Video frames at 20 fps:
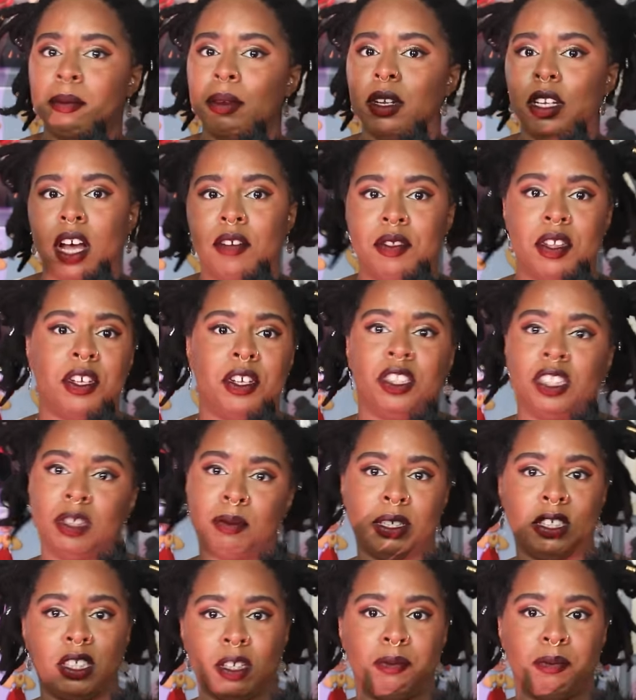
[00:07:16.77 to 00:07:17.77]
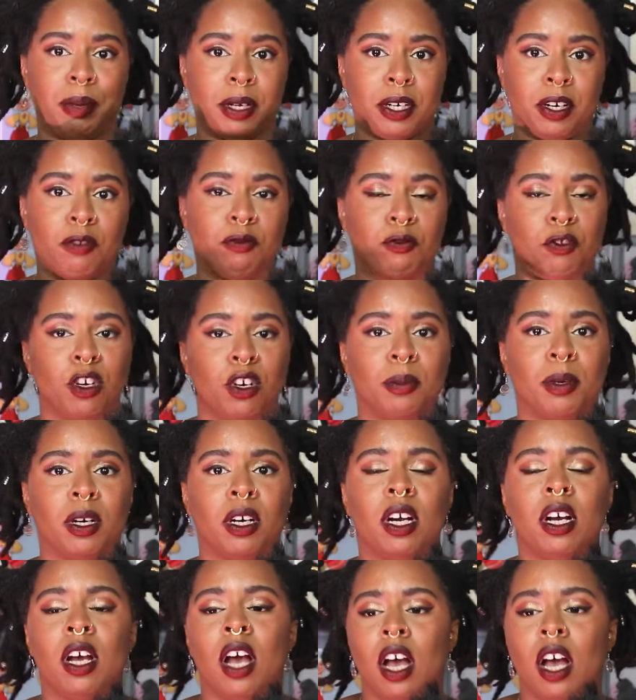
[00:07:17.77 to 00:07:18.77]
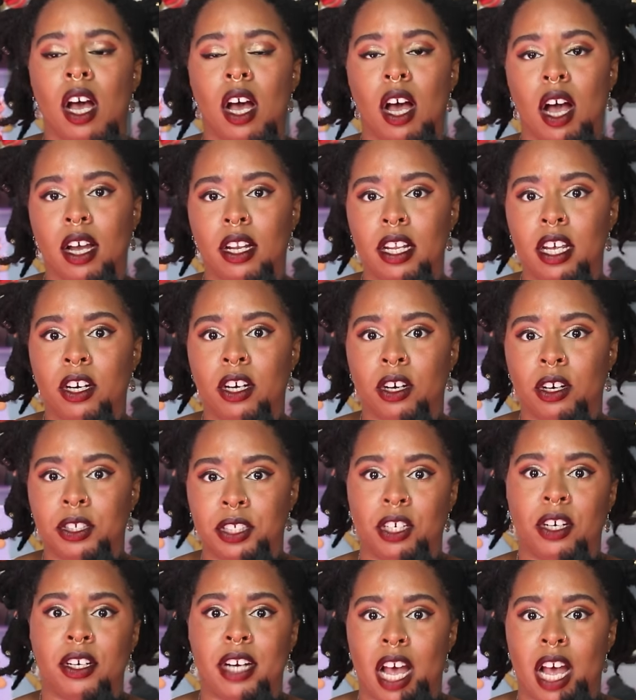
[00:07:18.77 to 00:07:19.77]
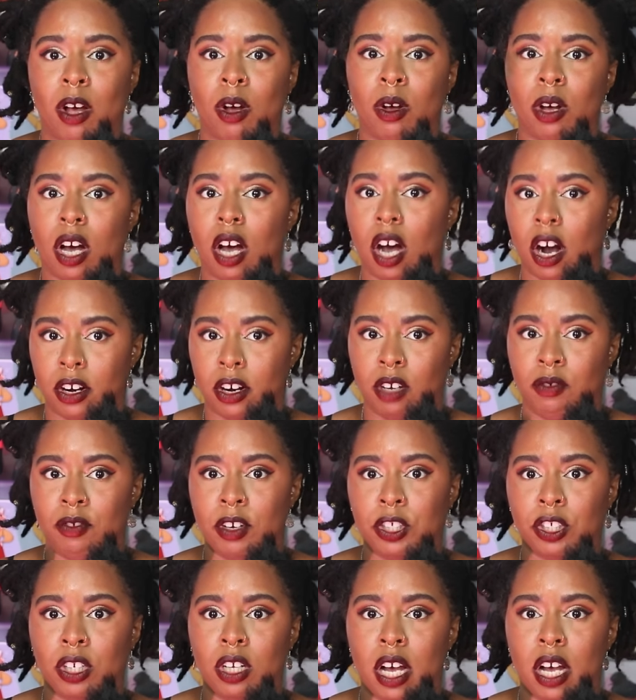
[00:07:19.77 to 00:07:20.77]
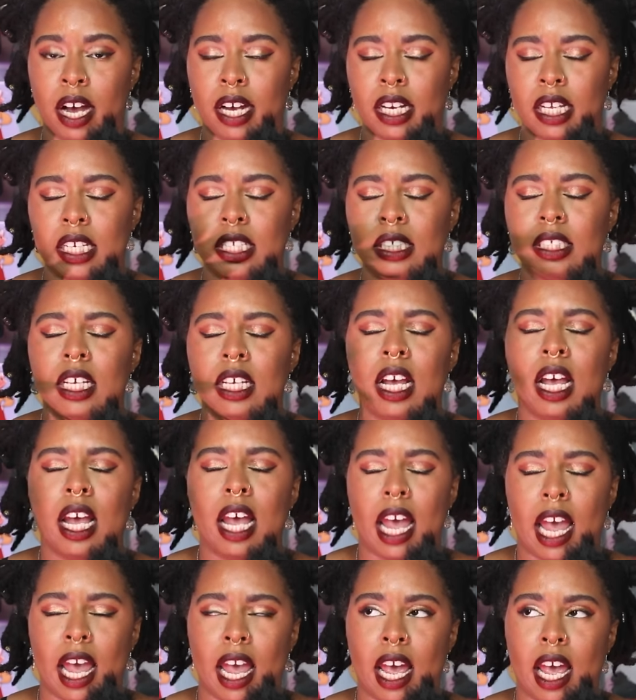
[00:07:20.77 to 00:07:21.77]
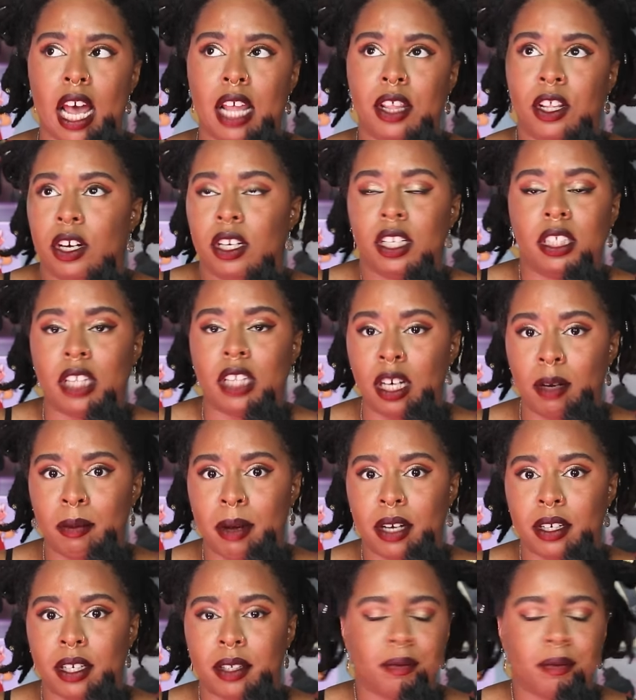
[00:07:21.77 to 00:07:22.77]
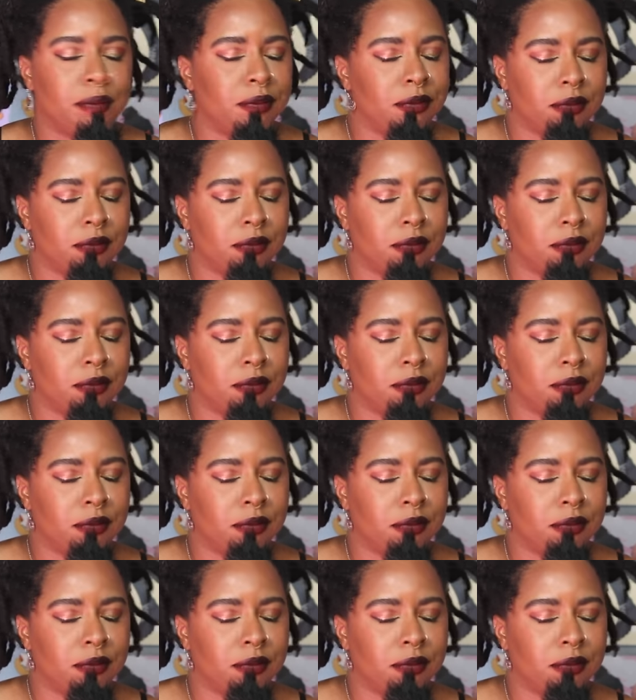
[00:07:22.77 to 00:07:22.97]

Love that they're just a bunch of bitter, former ugly girls that are now artificial hotties and they're going to stun about it.